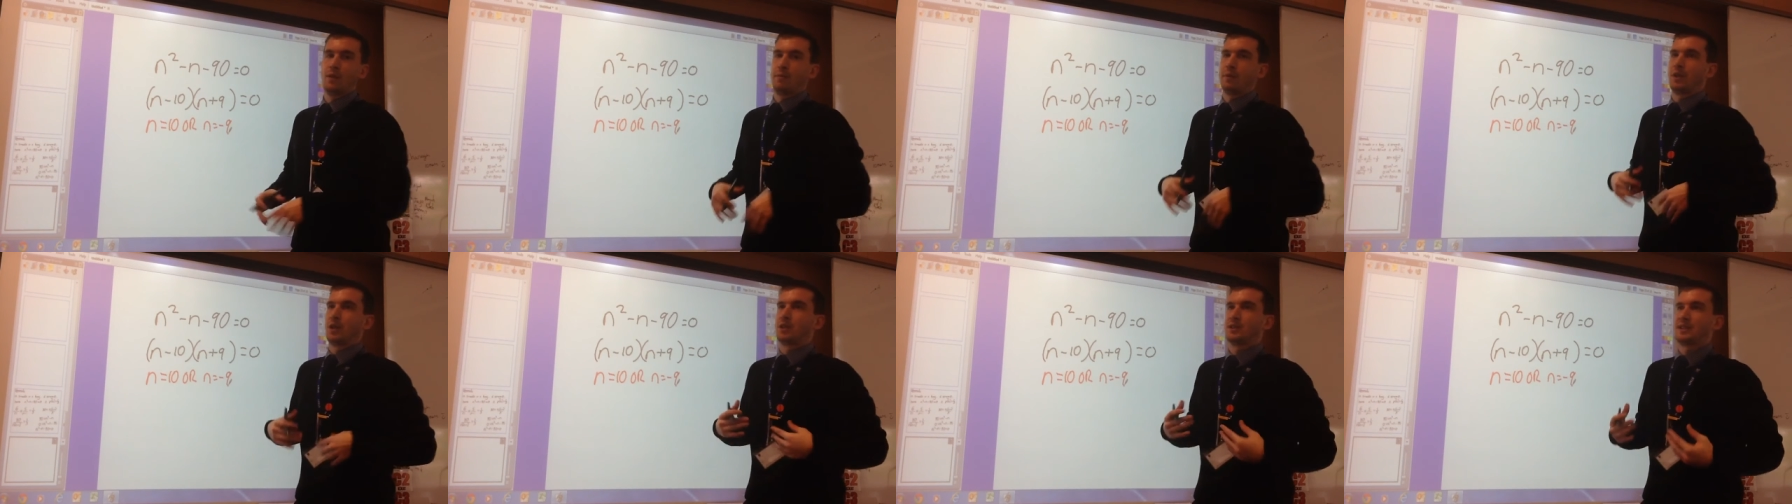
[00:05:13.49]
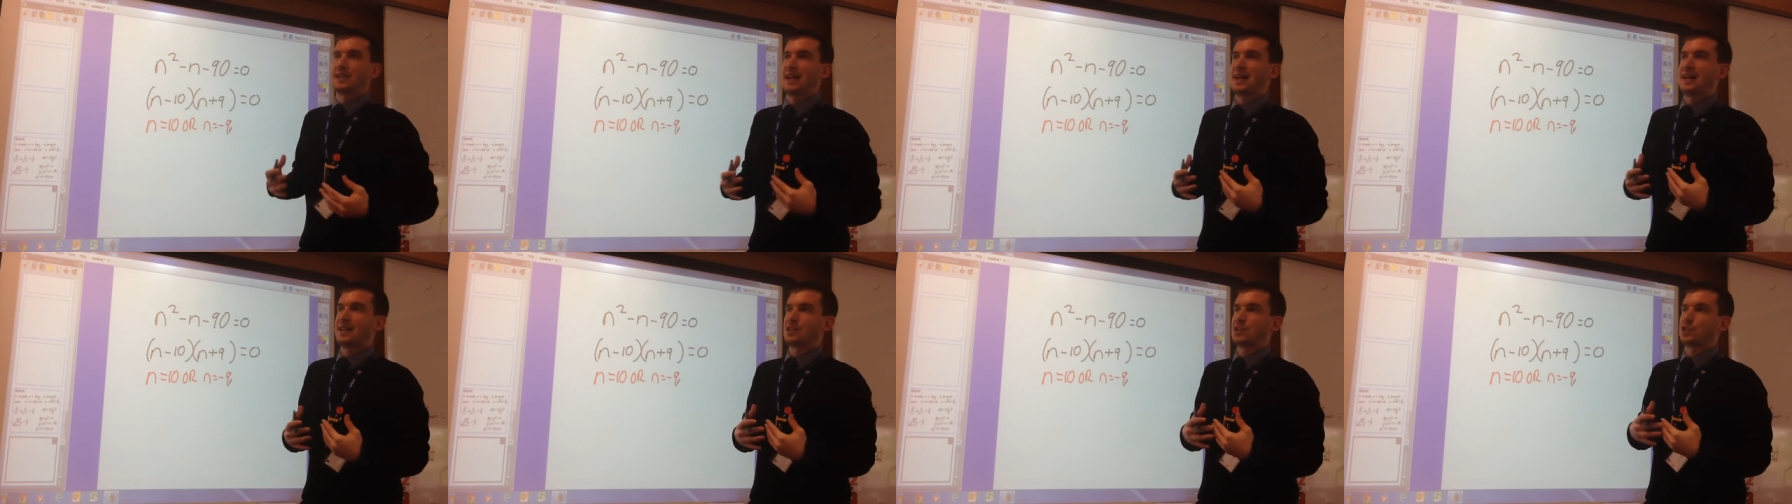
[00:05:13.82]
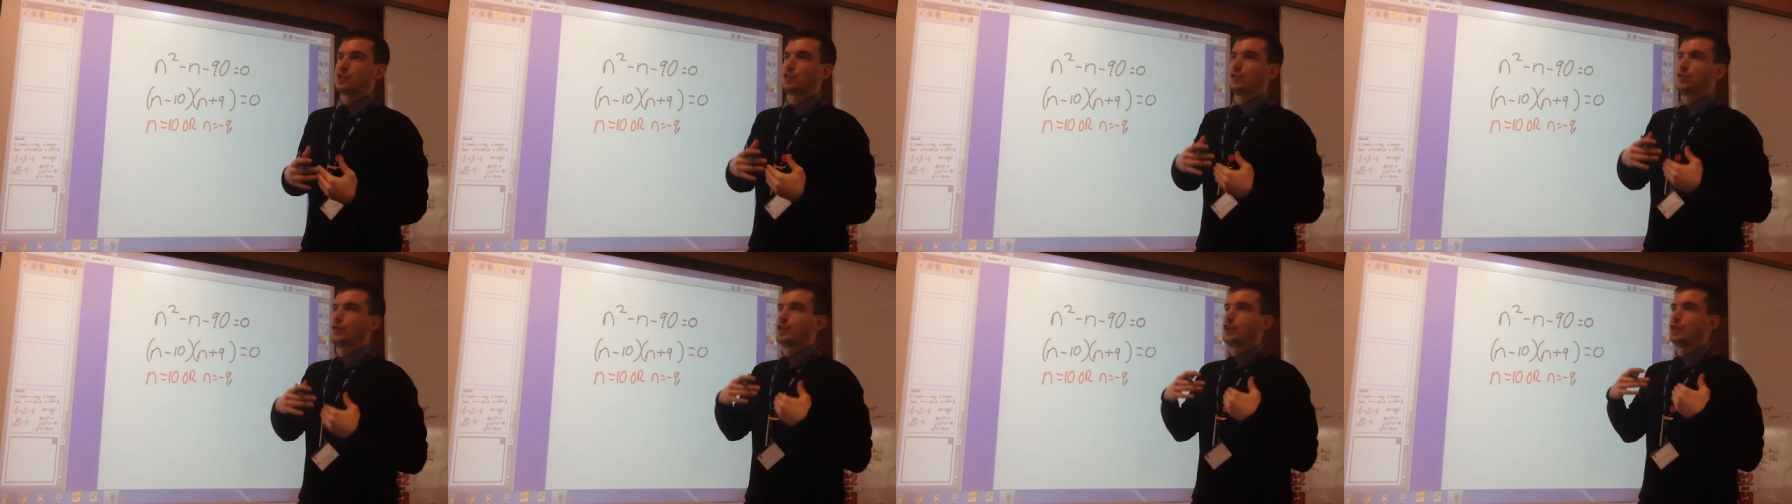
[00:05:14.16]
because it
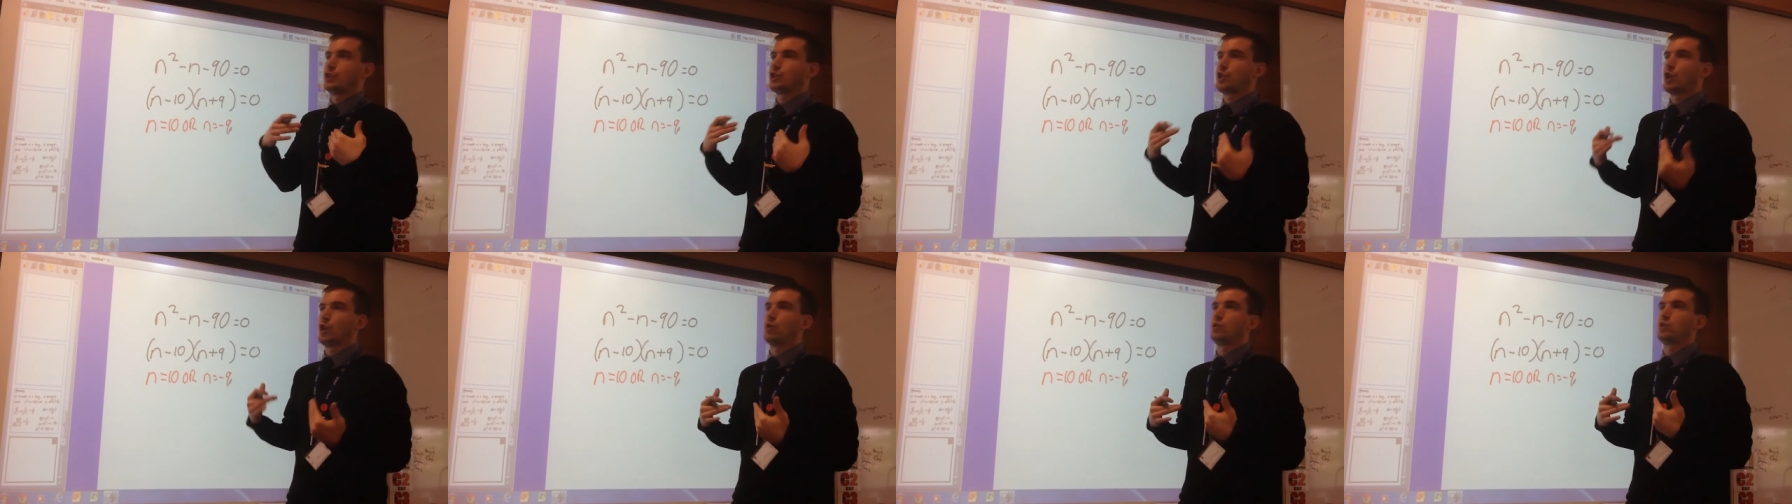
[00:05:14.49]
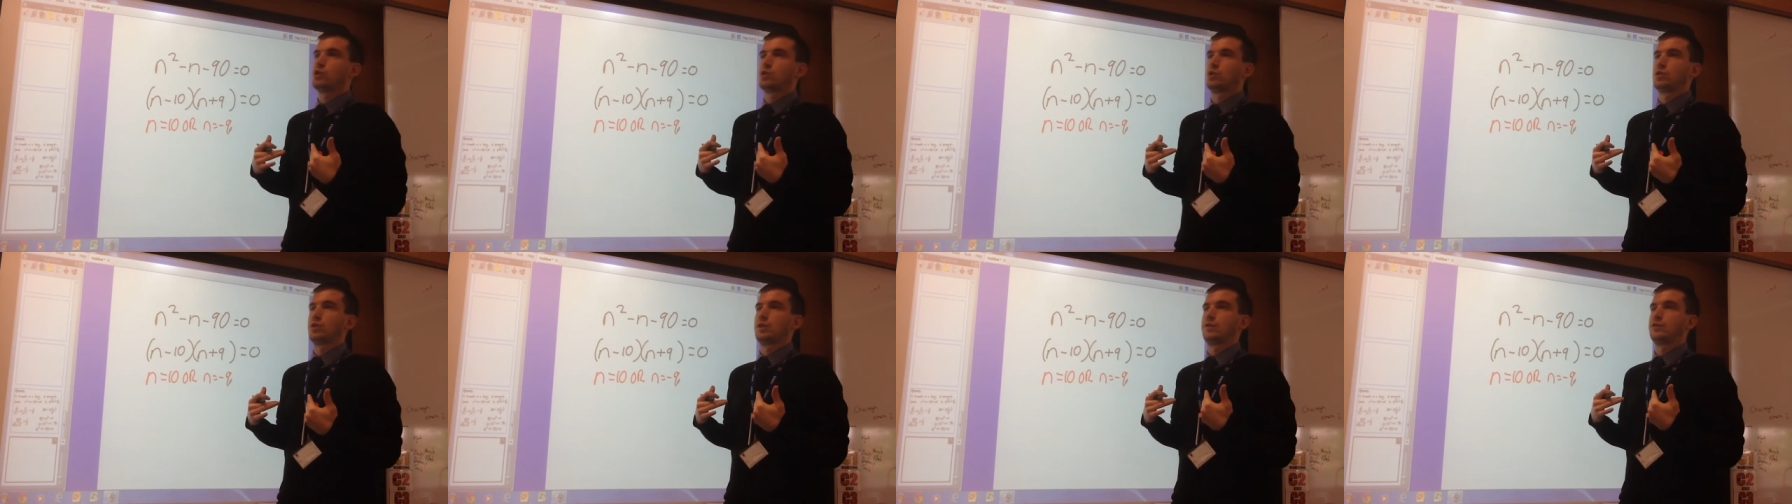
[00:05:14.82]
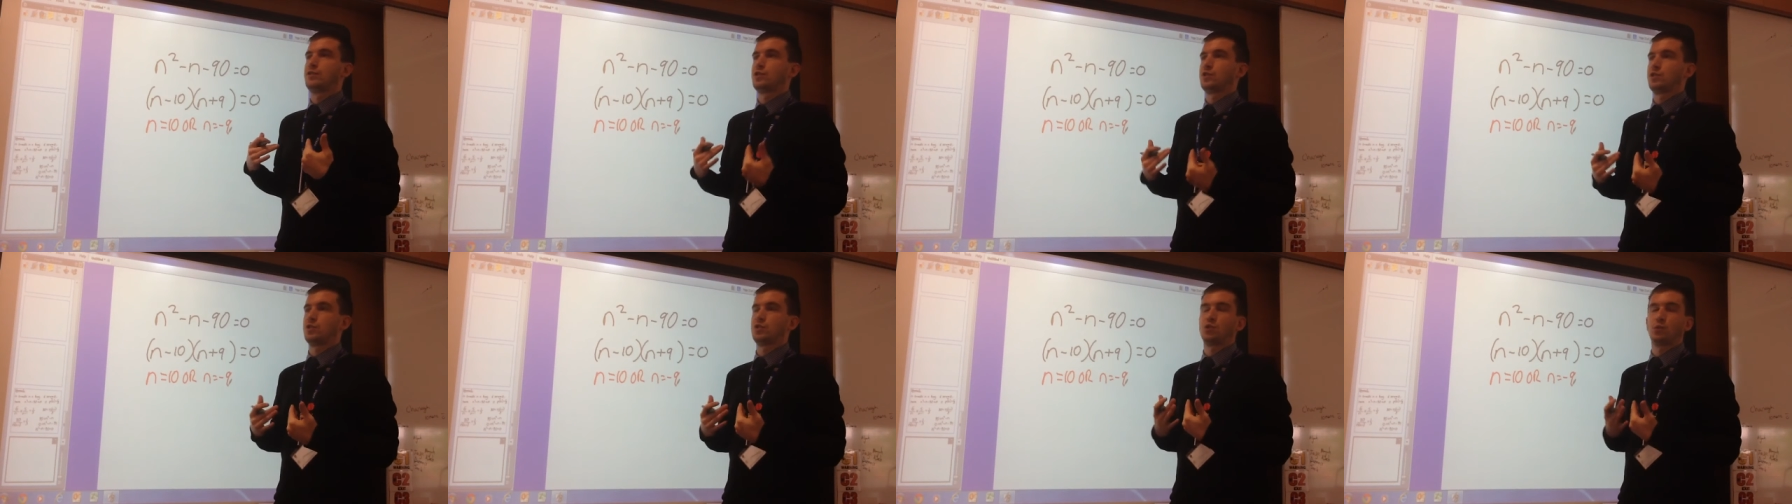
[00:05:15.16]
asks for the total of
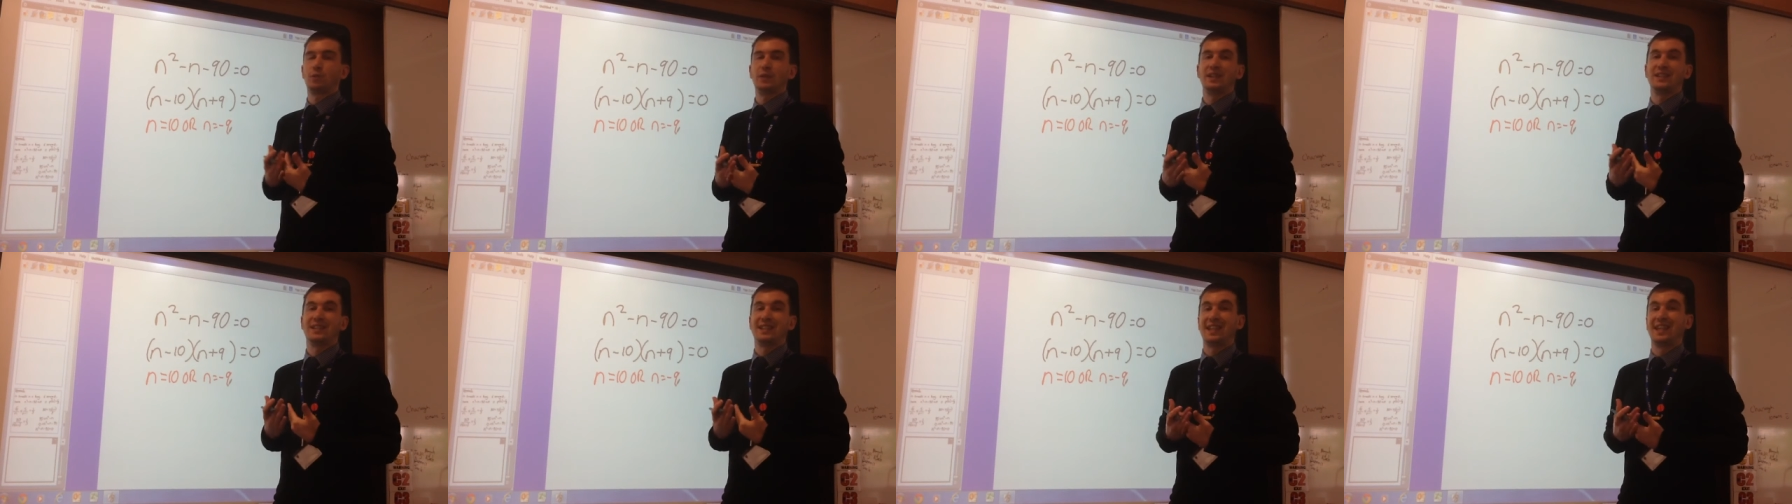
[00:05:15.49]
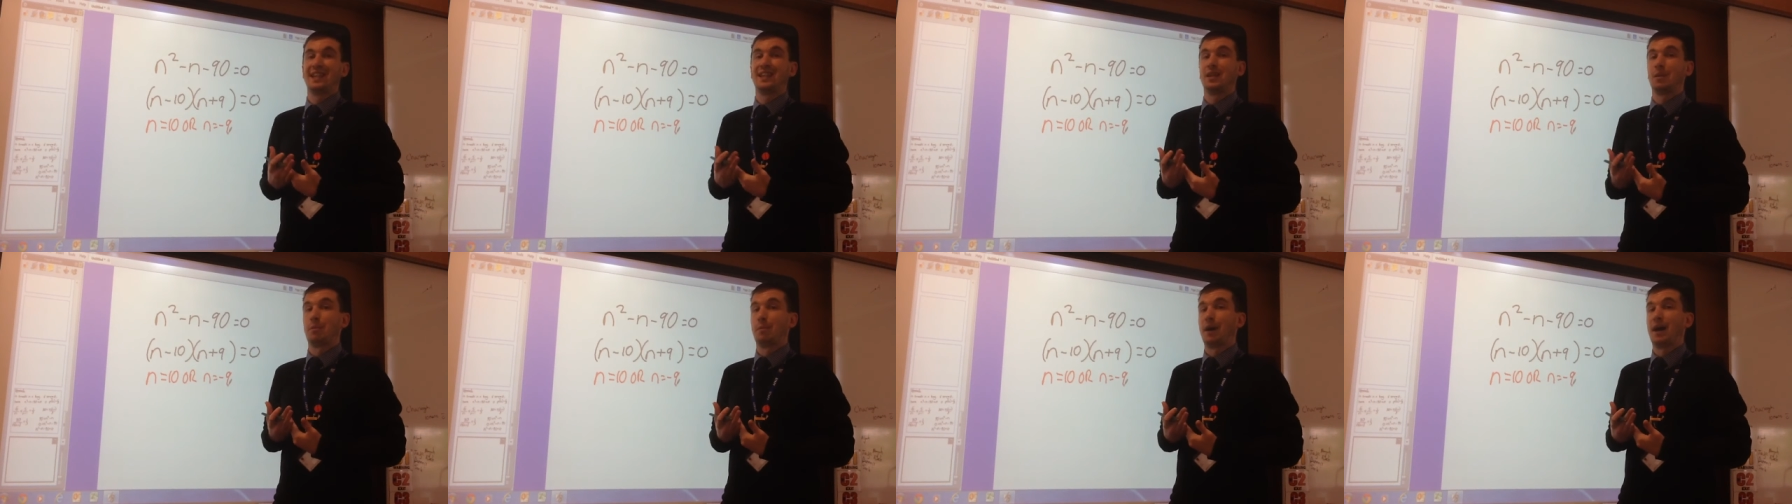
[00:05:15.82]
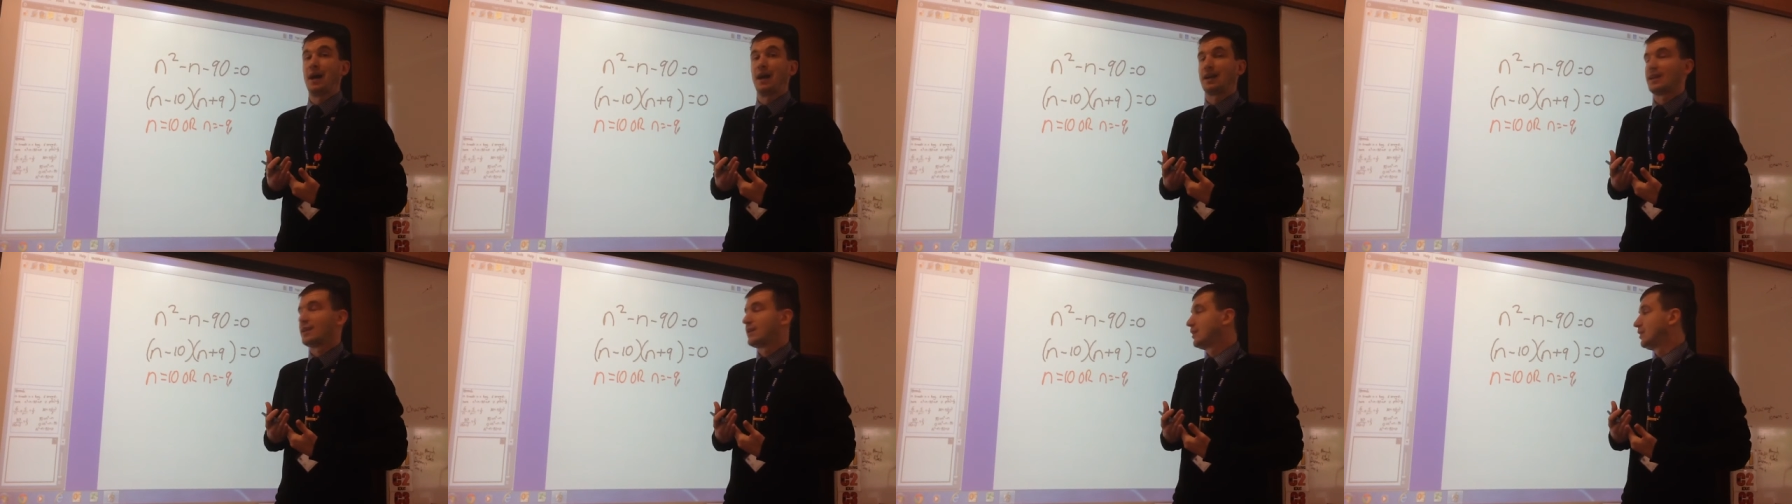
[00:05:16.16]
sweets in the
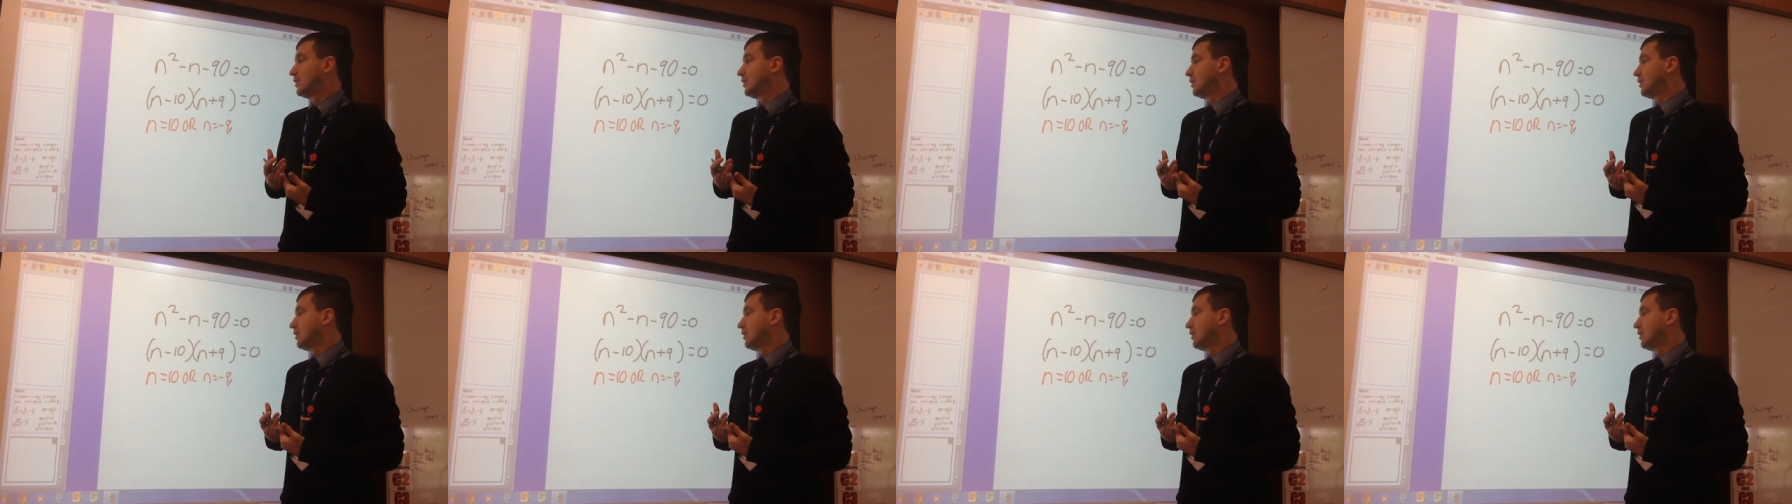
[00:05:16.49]
bag.